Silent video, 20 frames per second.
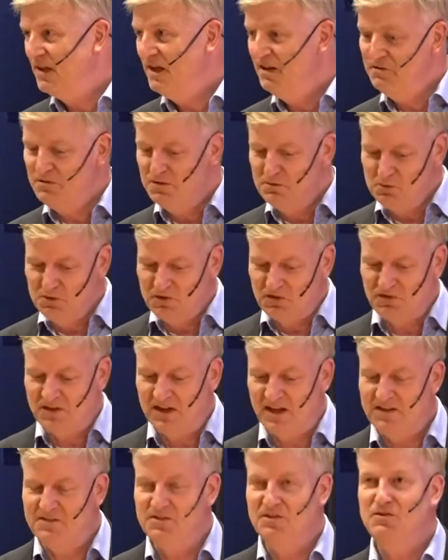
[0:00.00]
If you would
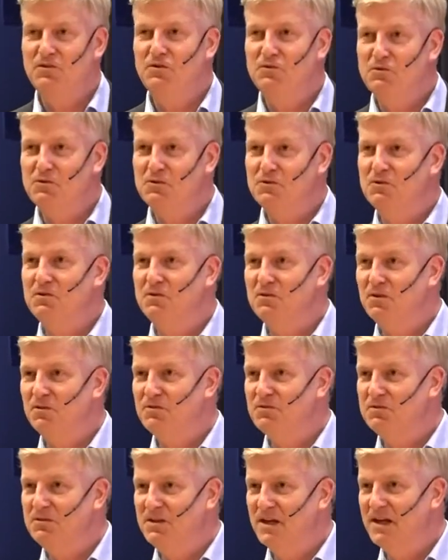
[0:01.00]
start a new Google
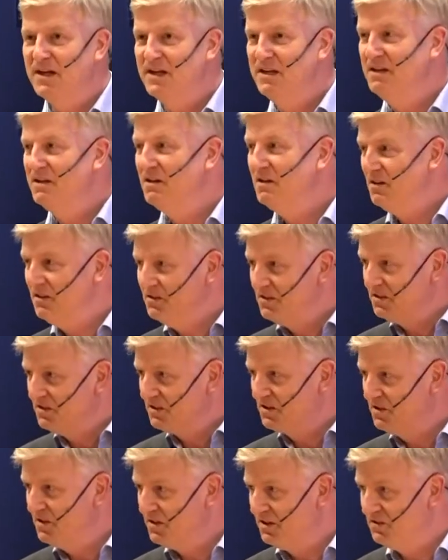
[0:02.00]
today, under the
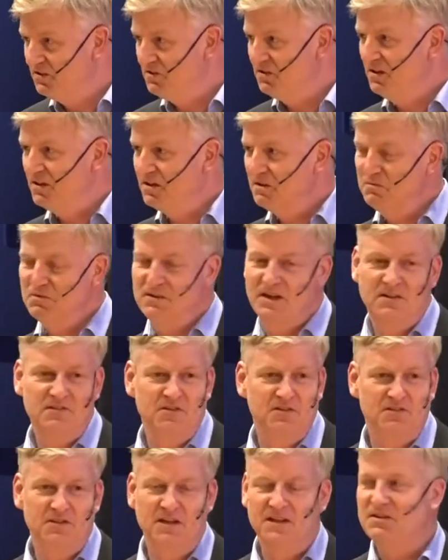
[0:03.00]
current
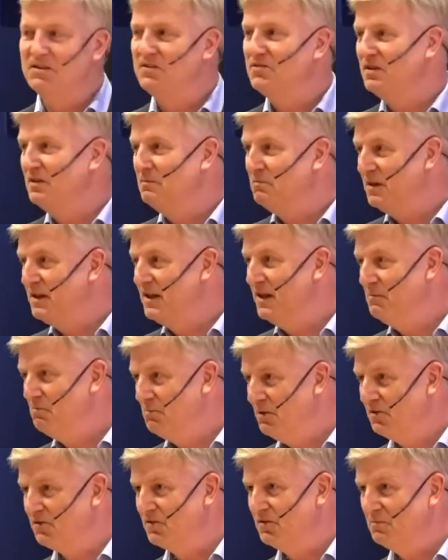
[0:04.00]
circumstances, that is simply
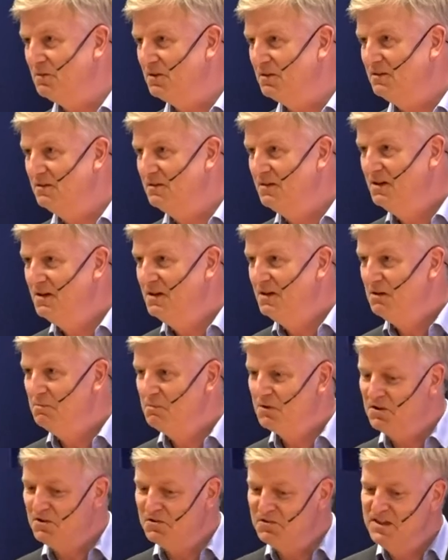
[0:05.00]
impossible.
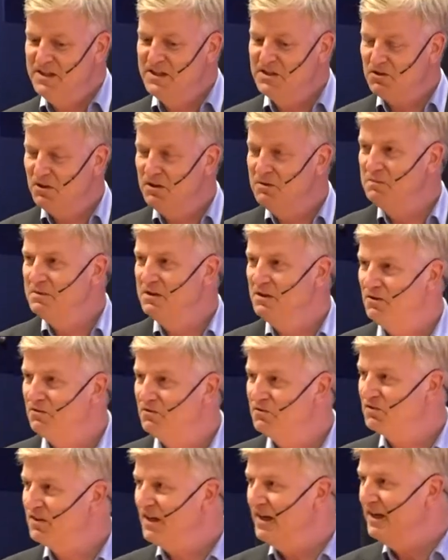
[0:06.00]
Because the economy of
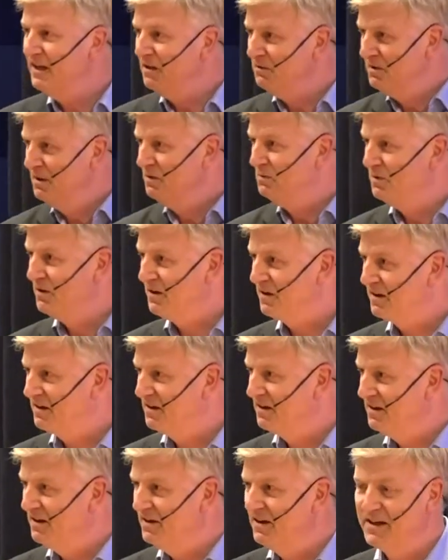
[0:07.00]
scale will work
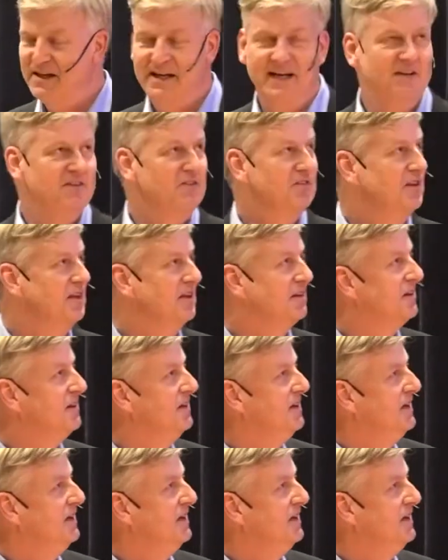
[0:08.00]
against it.